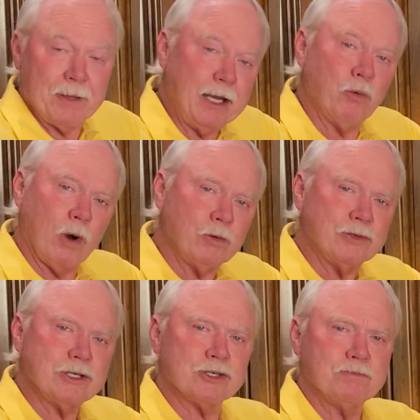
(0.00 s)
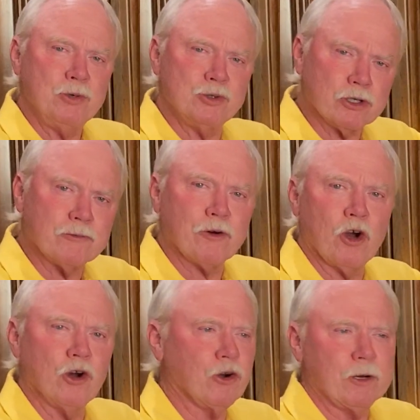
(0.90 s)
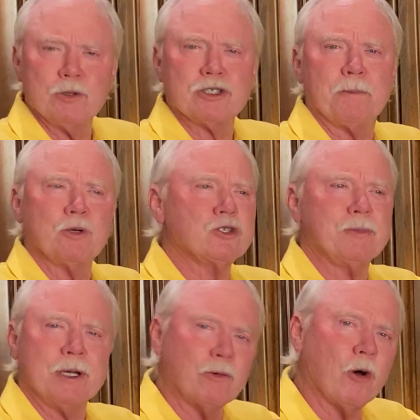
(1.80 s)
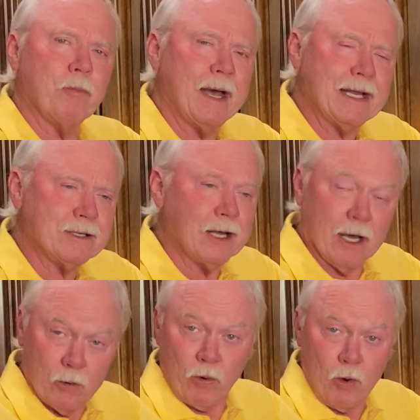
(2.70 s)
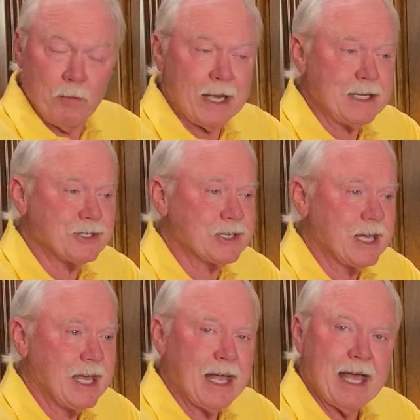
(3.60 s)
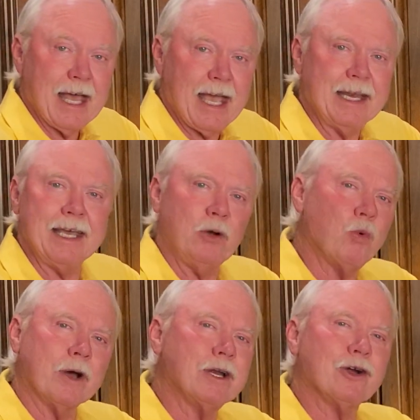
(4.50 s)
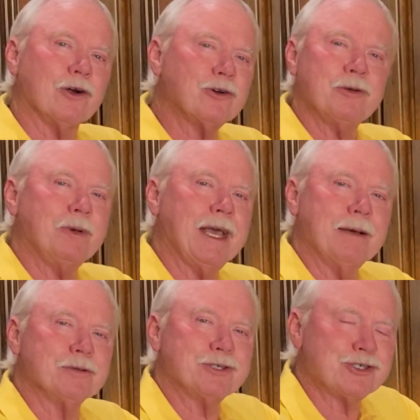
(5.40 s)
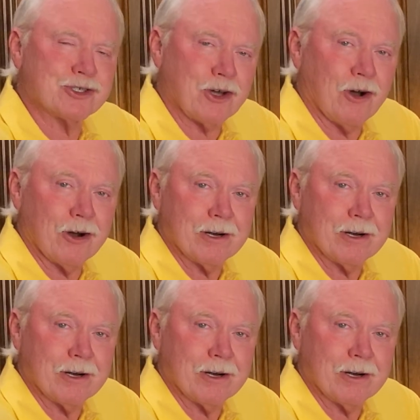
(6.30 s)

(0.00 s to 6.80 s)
He wrote this musical for her. It was supposed to be a romance, and he wanted her to be able to star.